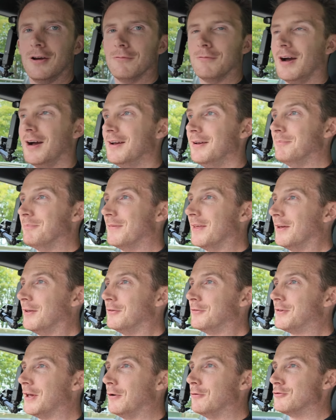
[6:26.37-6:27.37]
Right,
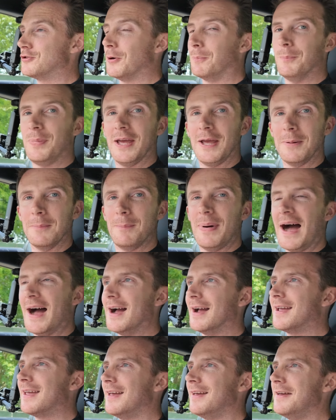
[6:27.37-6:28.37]
so jumping
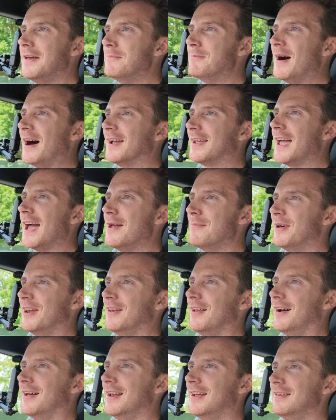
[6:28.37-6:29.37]
back in my Cayman
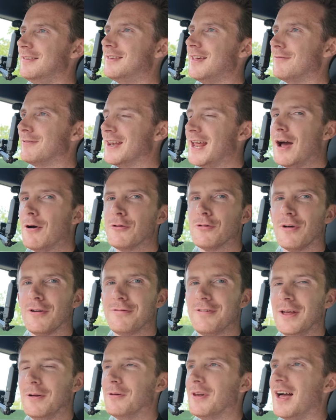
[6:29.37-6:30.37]
987, how do I
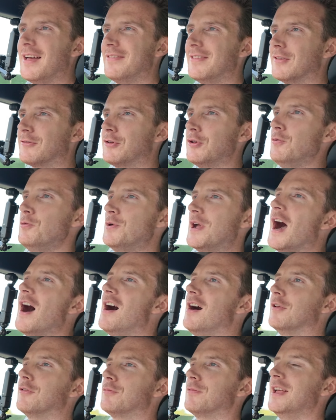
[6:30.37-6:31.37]
feel like the two
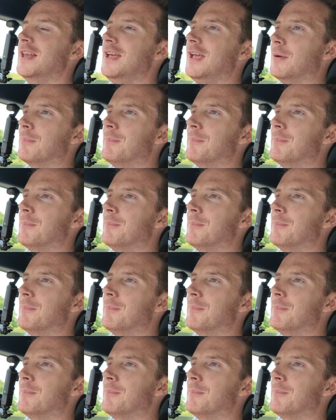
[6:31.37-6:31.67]
cars really